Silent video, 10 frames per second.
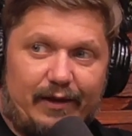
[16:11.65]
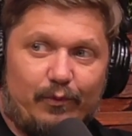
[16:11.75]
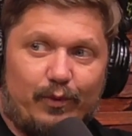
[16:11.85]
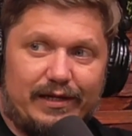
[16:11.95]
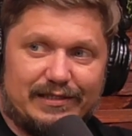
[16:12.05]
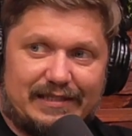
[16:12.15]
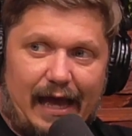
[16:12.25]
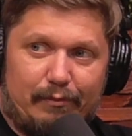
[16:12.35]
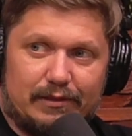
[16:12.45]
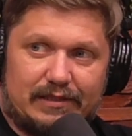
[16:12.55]
I think we
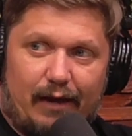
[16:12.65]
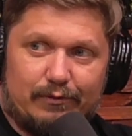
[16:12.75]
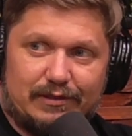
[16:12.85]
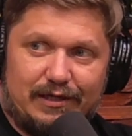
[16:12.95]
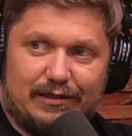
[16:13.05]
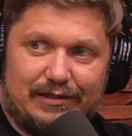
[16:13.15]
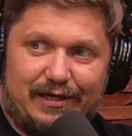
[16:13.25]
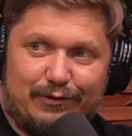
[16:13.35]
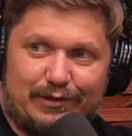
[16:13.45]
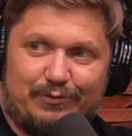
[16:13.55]
established I was the
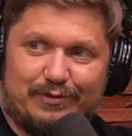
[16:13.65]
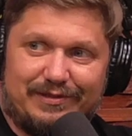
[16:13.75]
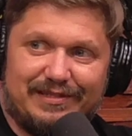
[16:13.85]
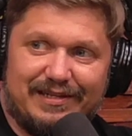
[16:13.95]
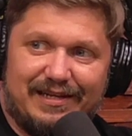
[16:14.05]
unhealthy one.